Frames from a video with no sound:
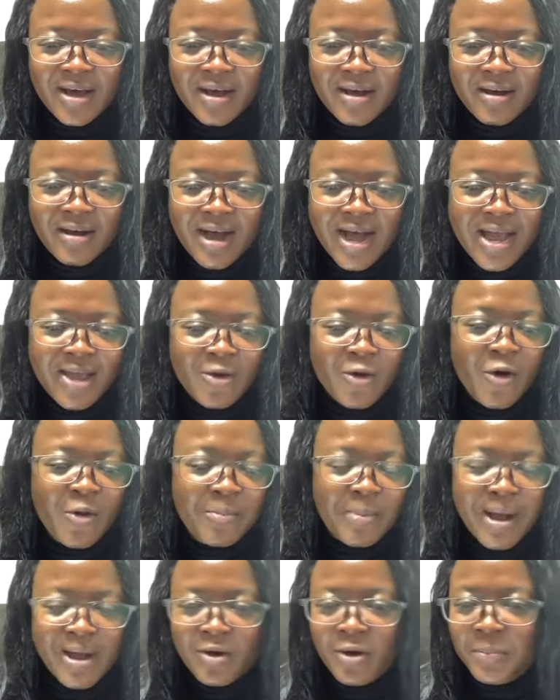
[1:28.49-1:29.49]
I
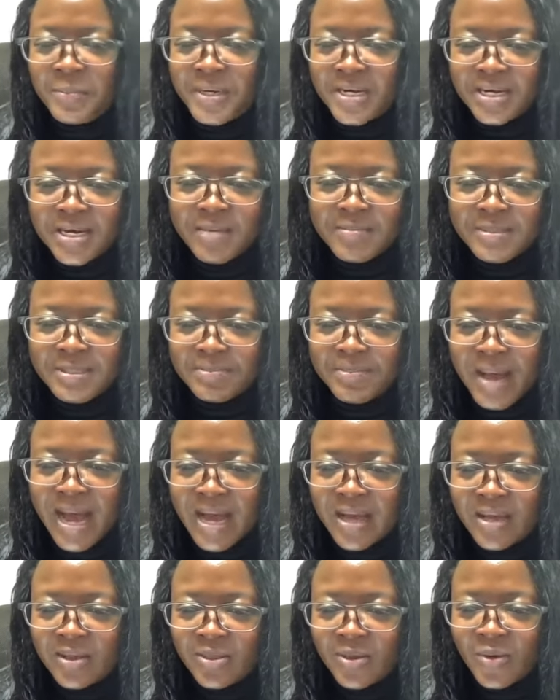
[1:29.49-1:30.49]
hope it comes
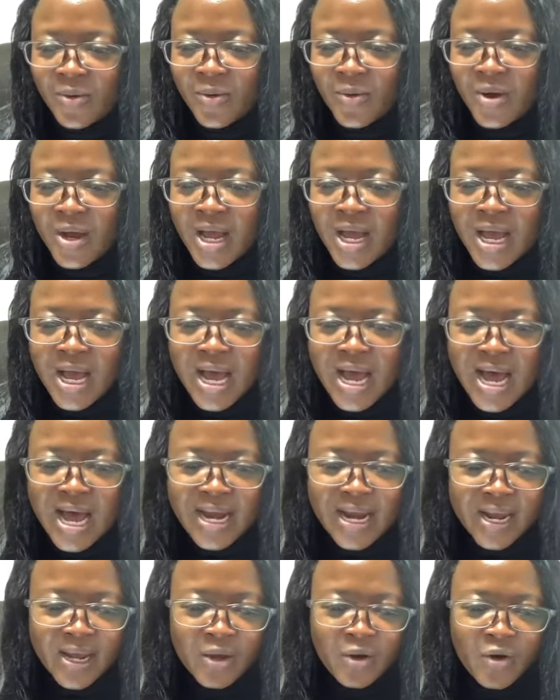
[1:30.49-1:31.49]
back though.
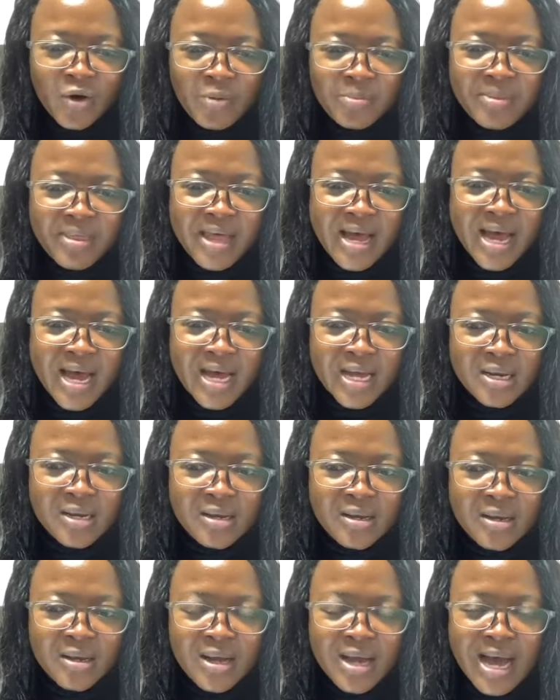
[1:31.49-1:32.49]
And I hope that,
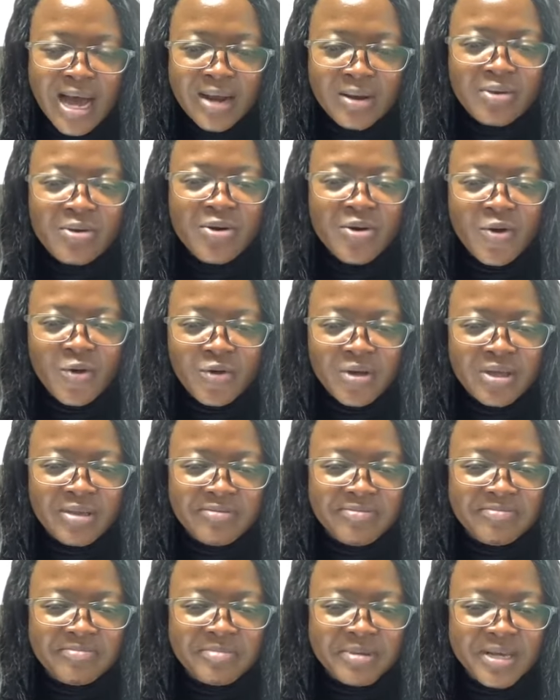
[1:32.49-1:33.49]
I don't know
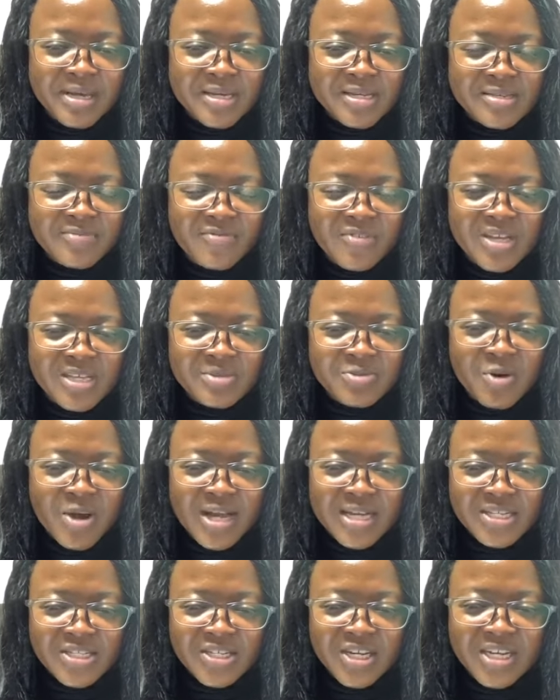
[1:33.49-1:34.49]
if because Facebook
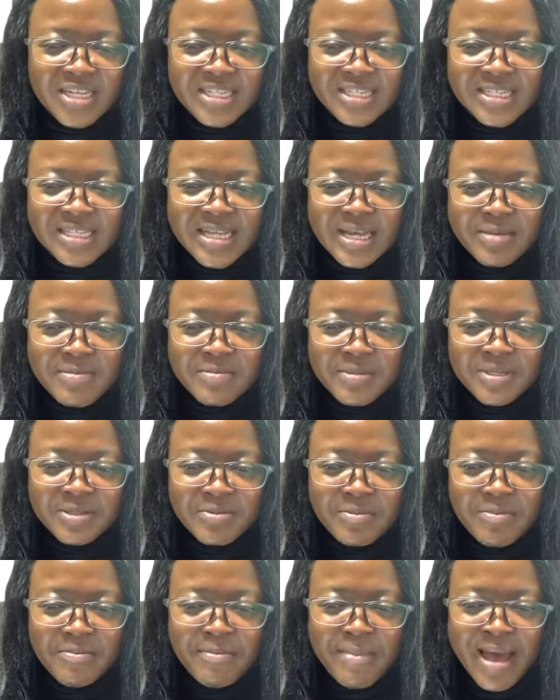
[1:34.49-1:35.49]
has changed its name
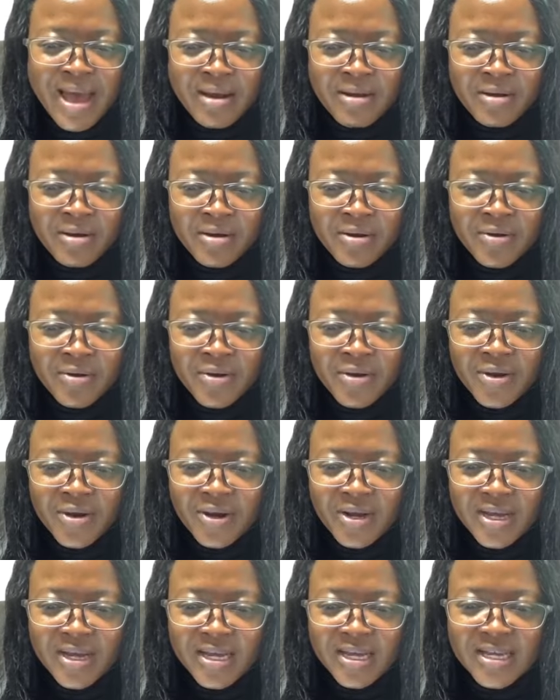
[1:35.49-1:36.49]
to Meta,
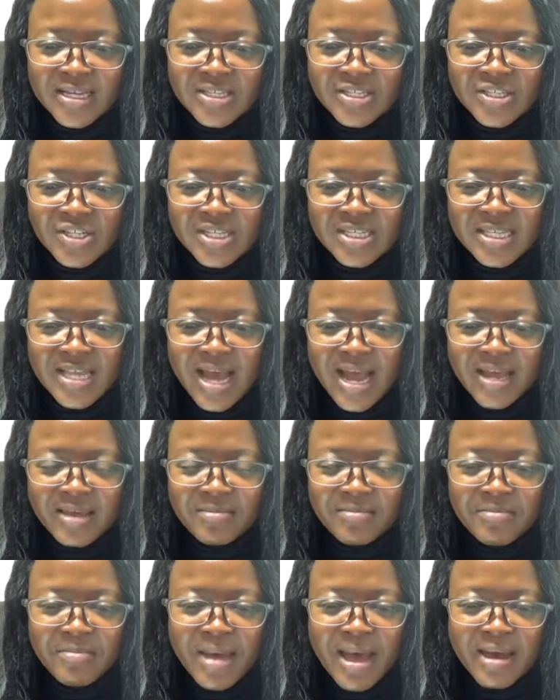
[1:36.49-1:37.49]
it's just like
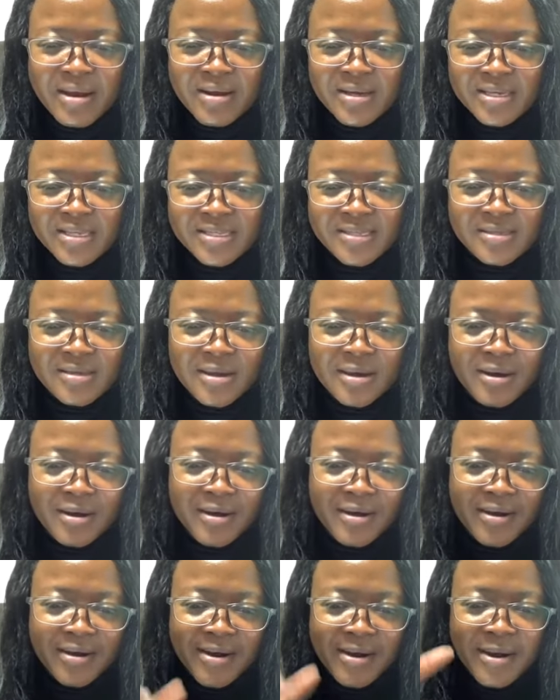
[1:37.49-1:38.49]
Meta is
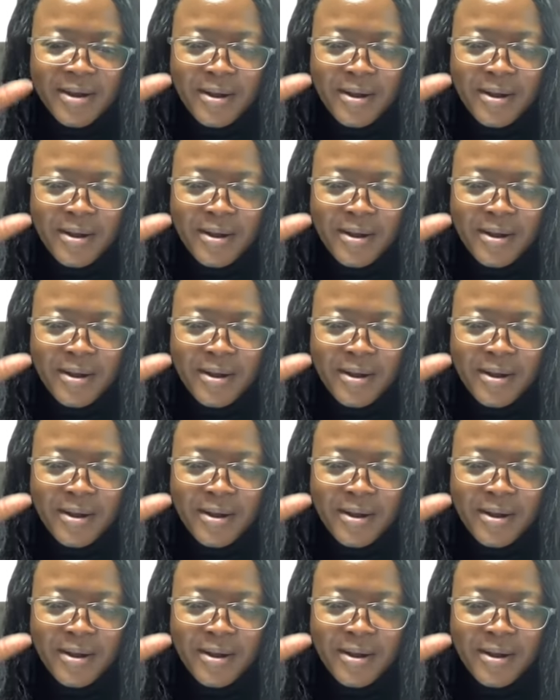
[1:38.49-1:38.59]
the,